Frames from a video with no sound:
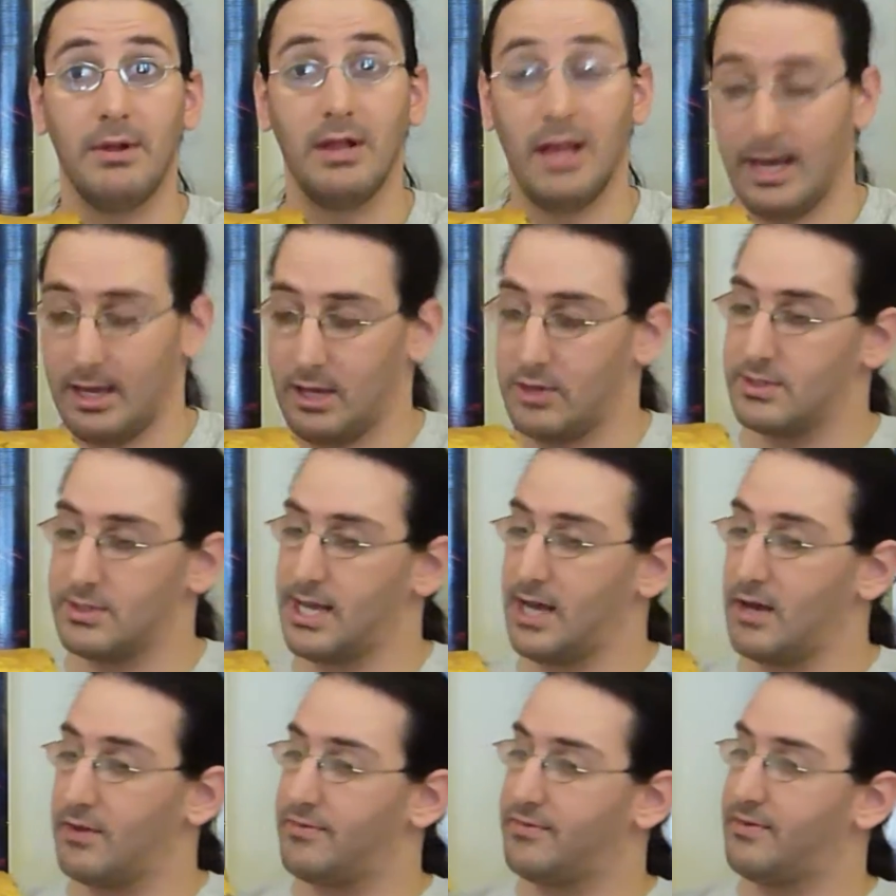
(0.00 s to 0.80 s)
like
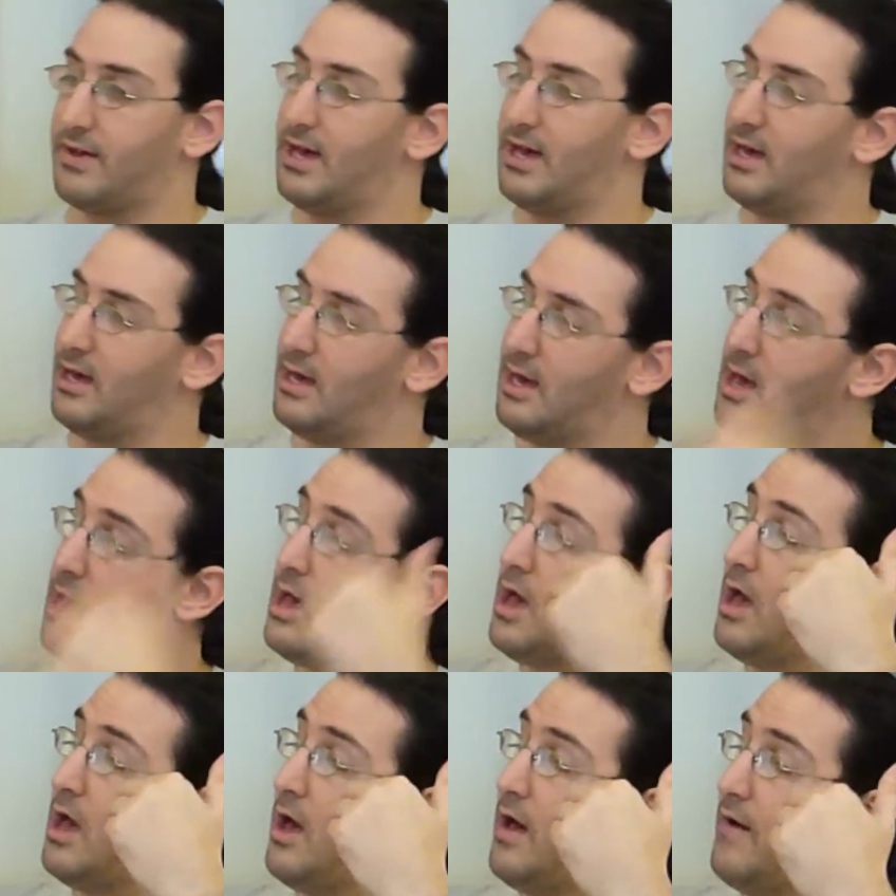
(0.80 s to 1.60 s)
yourself.
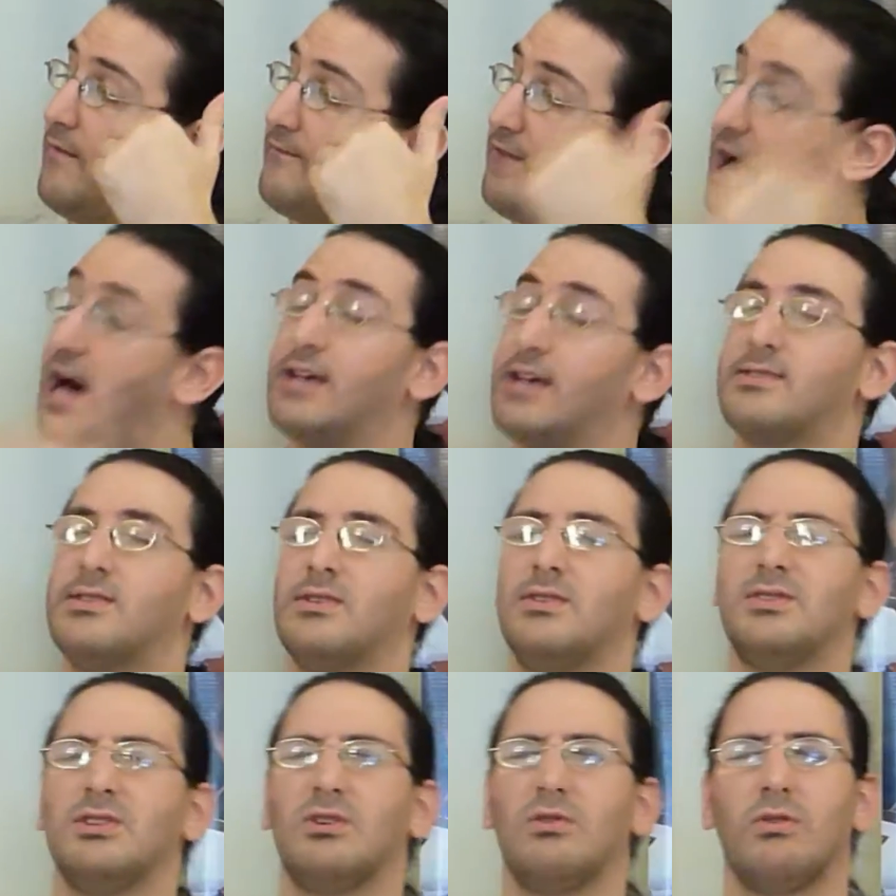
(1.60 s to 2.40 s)

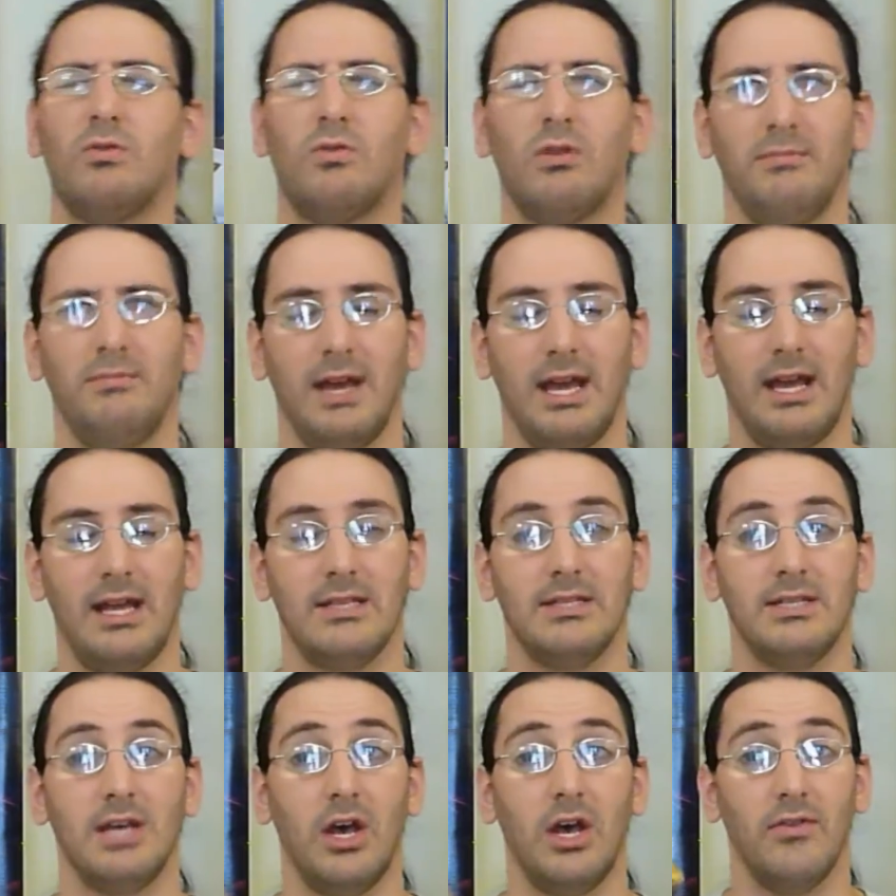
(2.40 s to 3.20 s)
Fossils are the
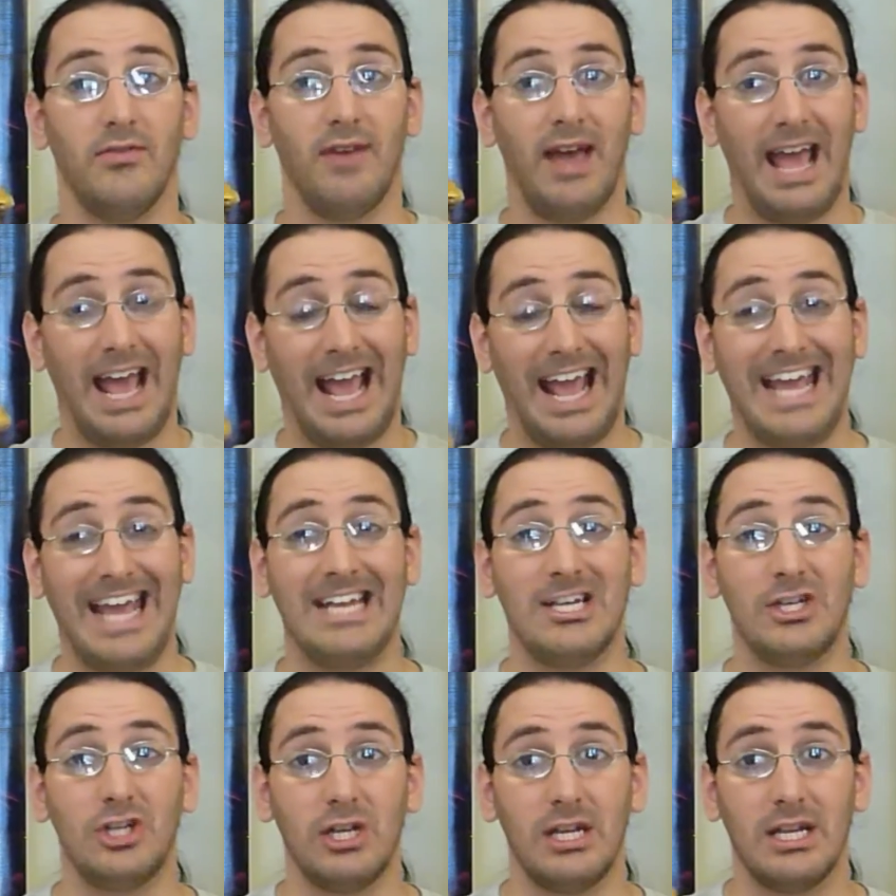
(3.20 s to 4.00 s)
remains of
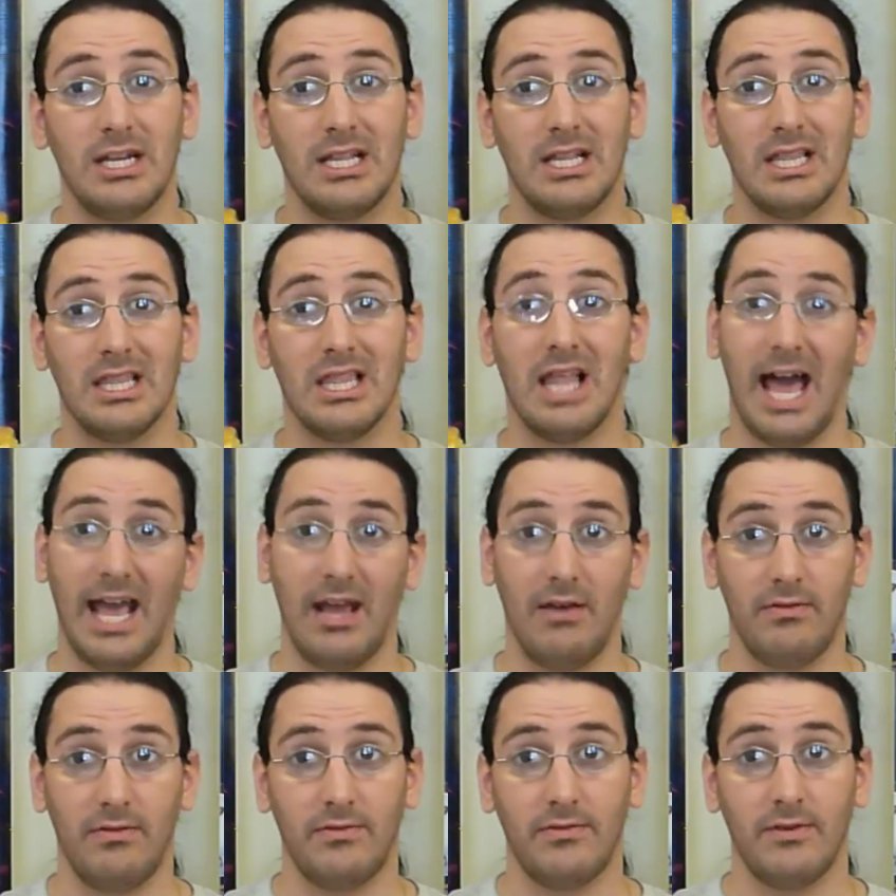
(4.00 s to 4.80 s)
ancient
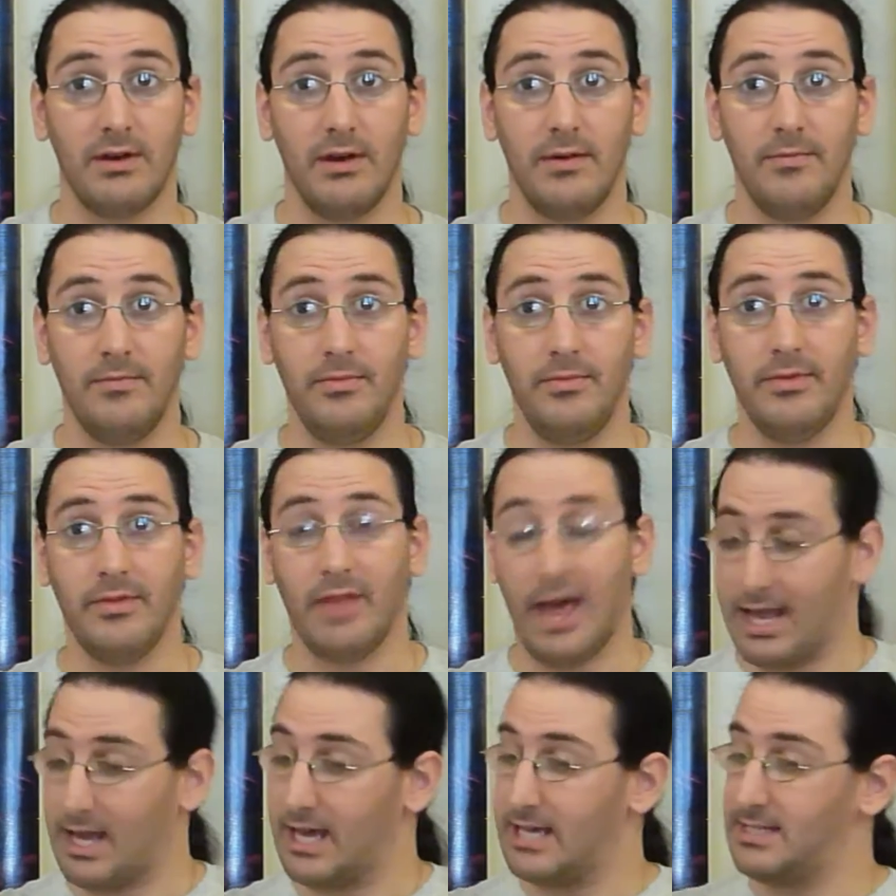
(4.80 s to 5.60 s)
life.
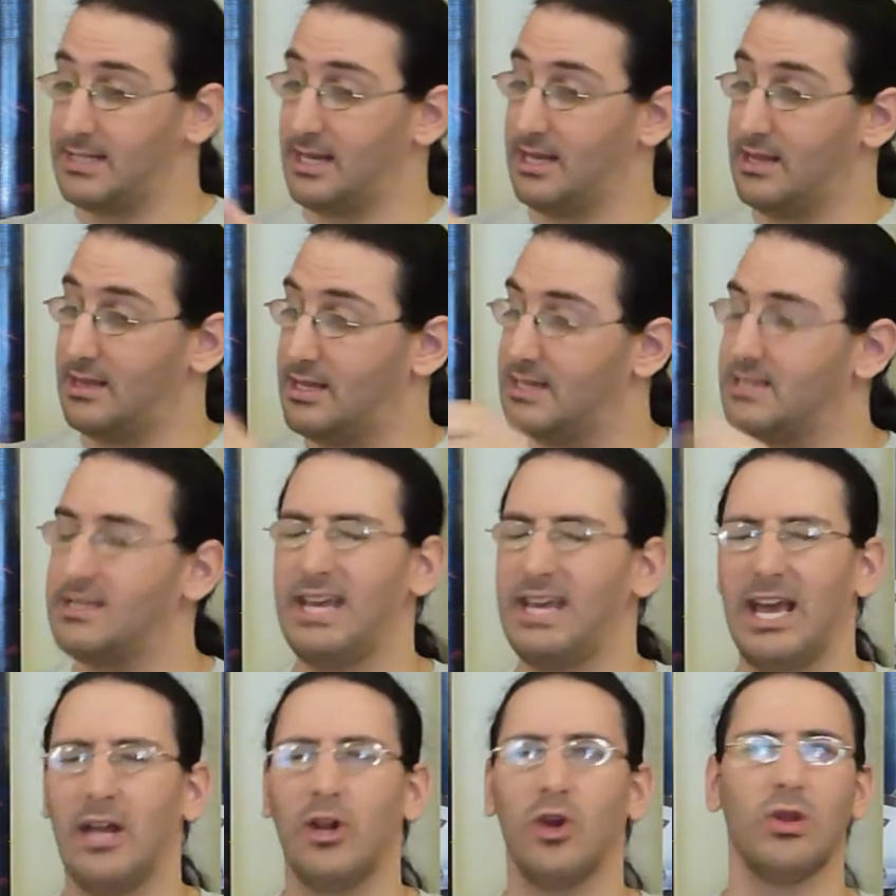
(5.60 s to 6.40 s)
Like I said, this
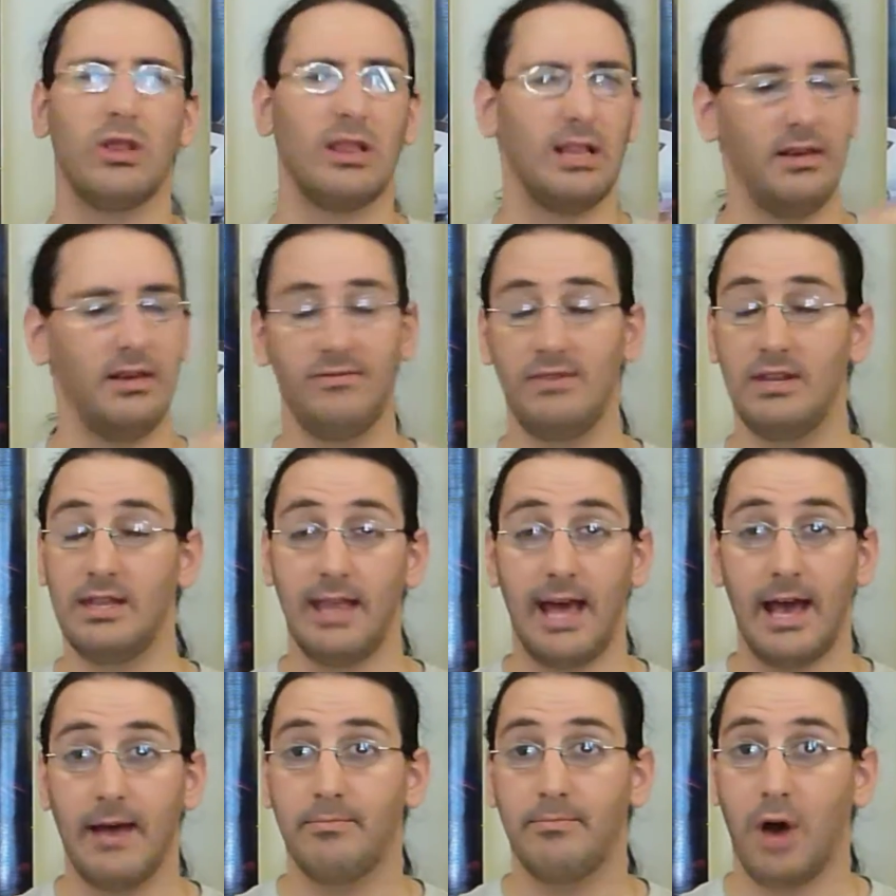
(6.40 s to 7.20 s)
gator lived in
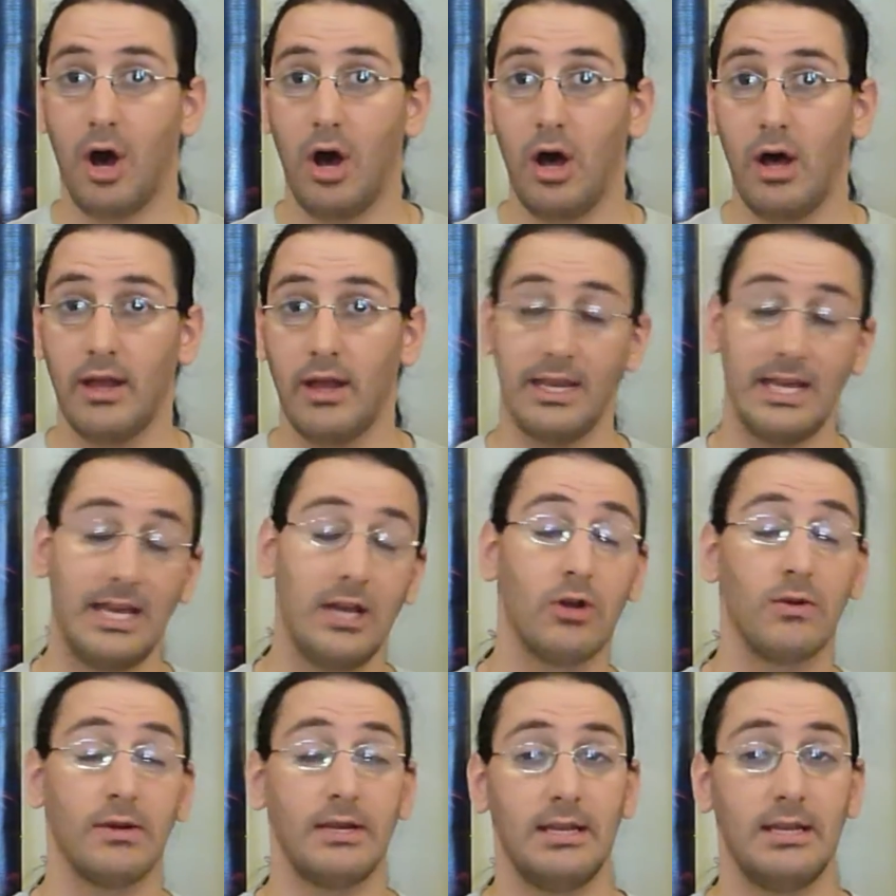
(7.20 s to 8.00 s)
that pond
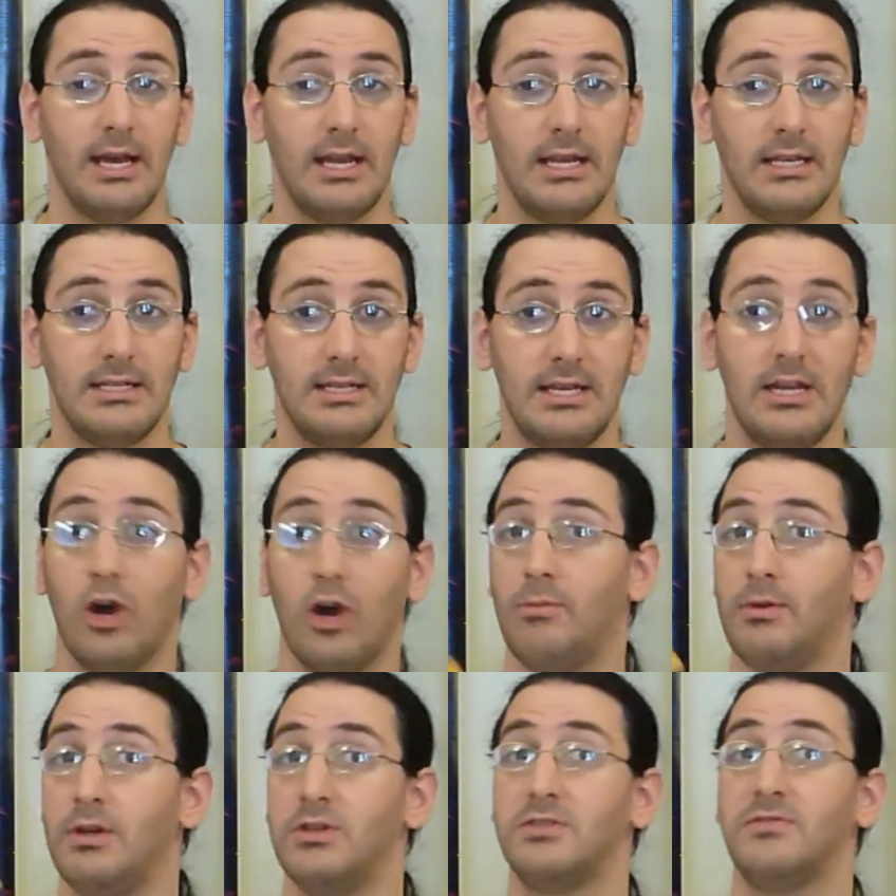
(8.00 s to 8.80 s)
here in Tennessee
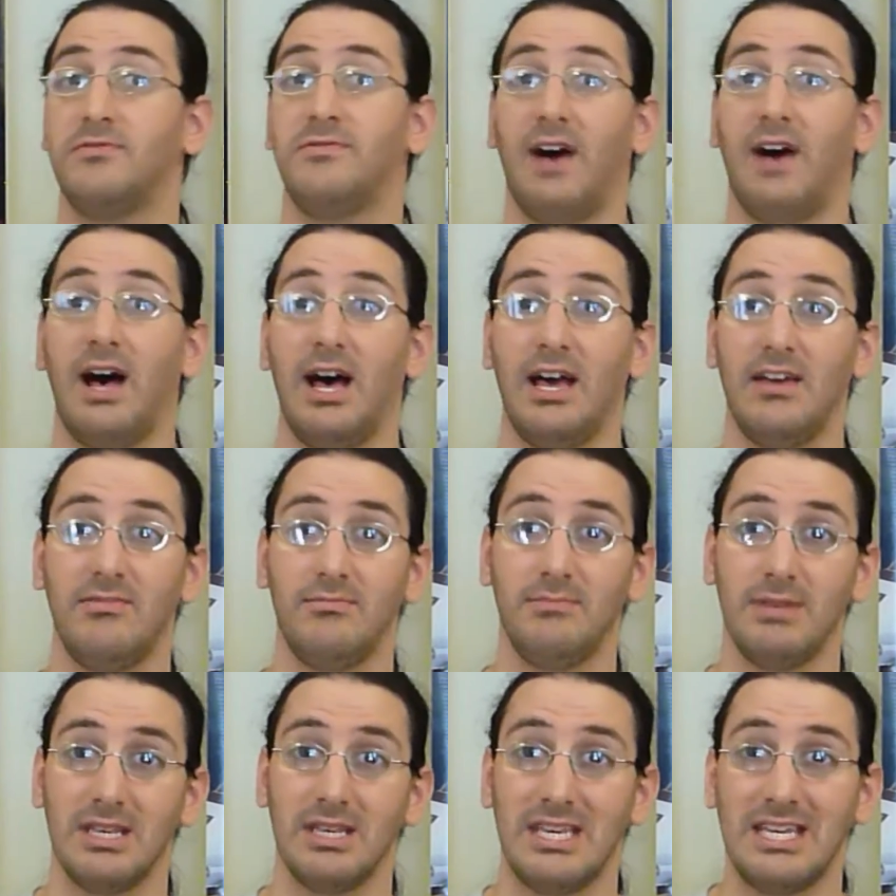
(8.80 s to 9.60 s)
almost 5
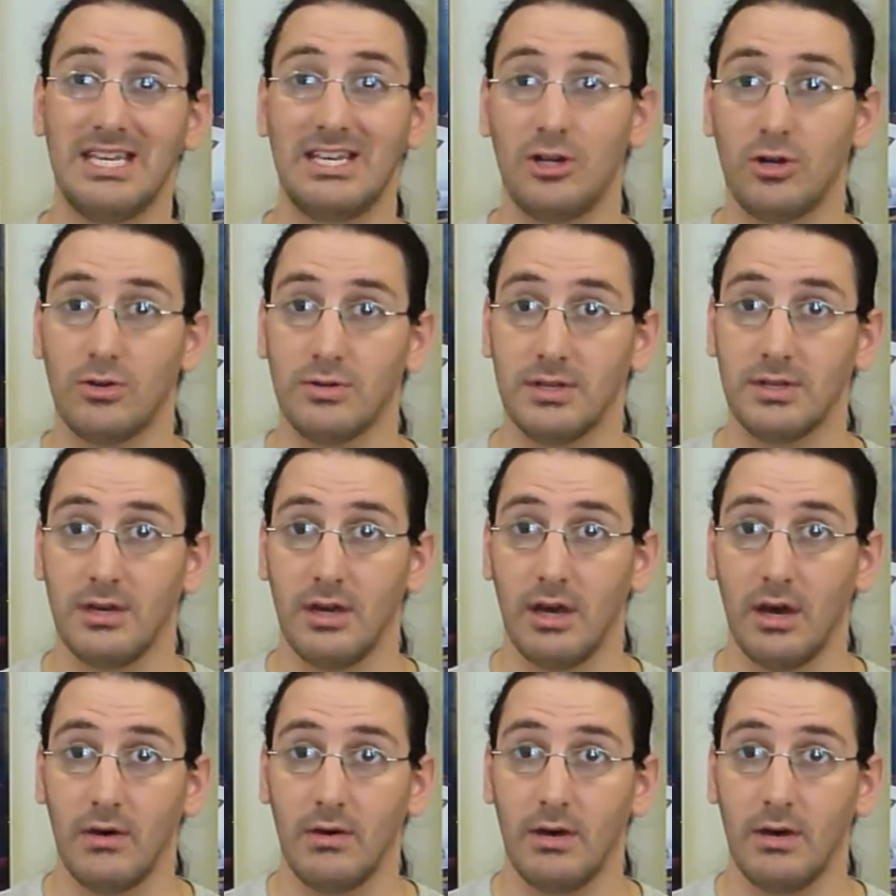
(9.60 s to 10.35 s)
million years ago.